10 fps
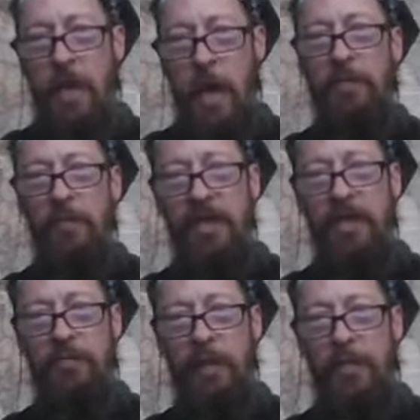guitar from
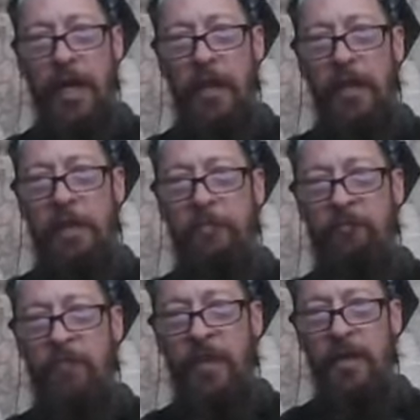hitting my belly.
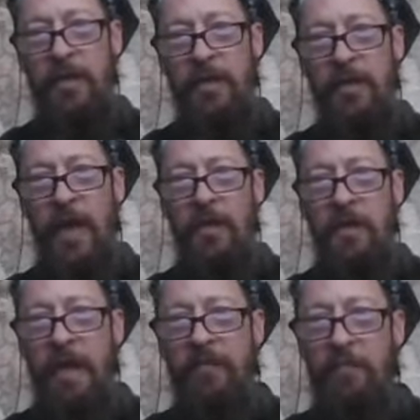I
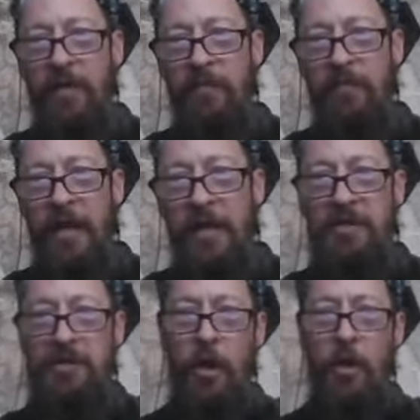don't have a beer
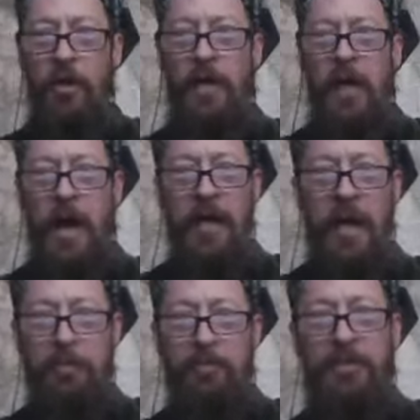belly, so I
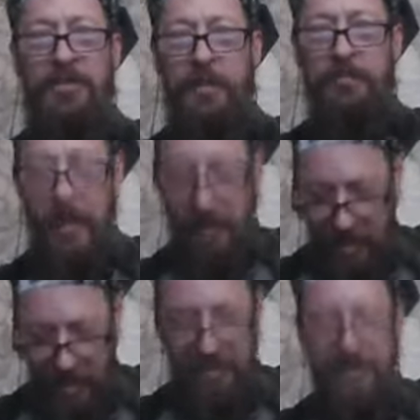got to put some. I
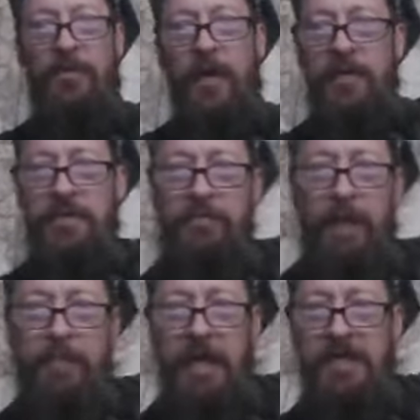got to. That's why I use
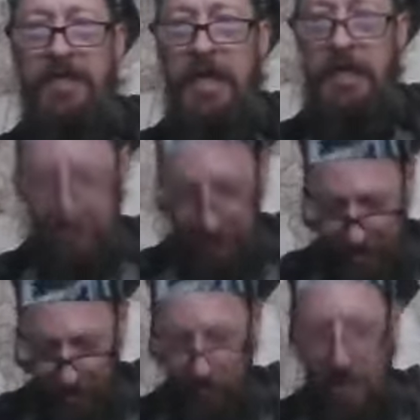my bandanas. I
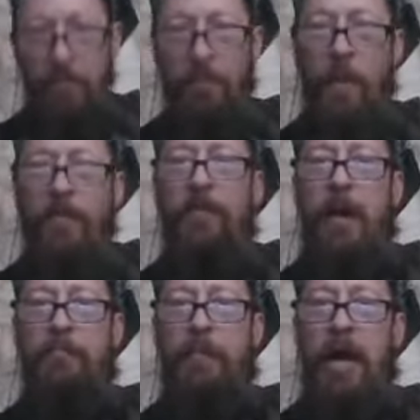strap them over
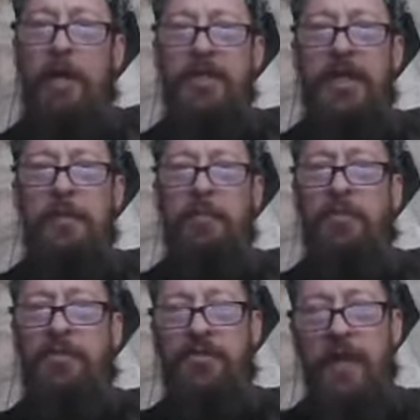my belt to keep them
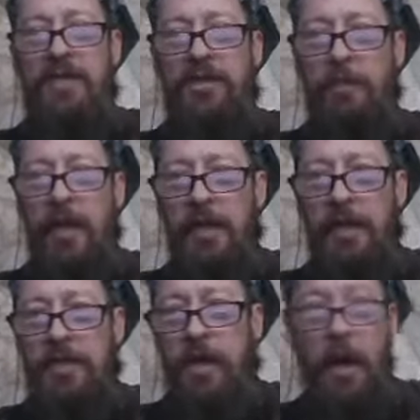from scratching my
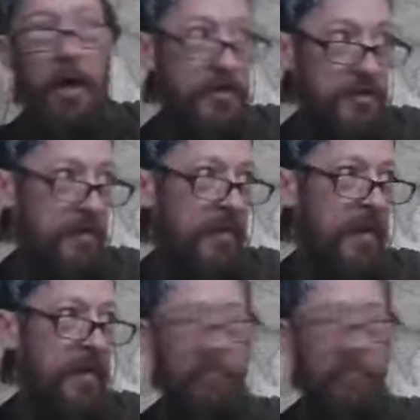guitars.